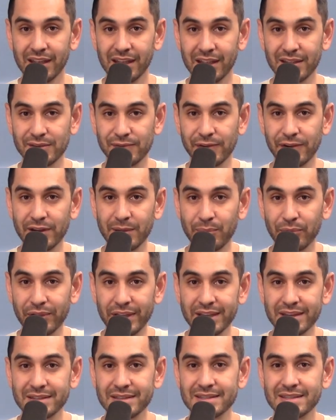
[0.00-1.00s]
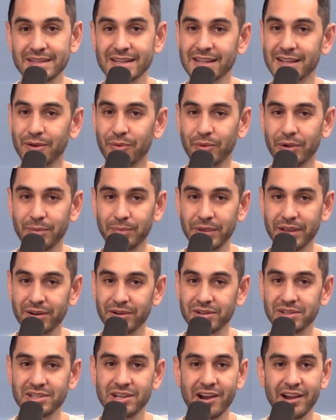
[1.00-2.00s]
it's very plain to see that what
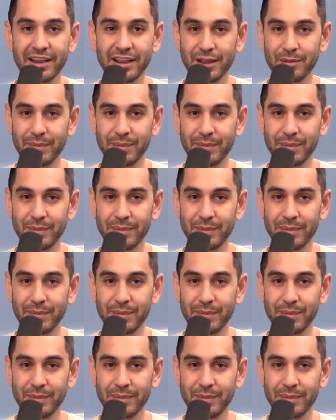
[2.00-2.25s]
Peter's talking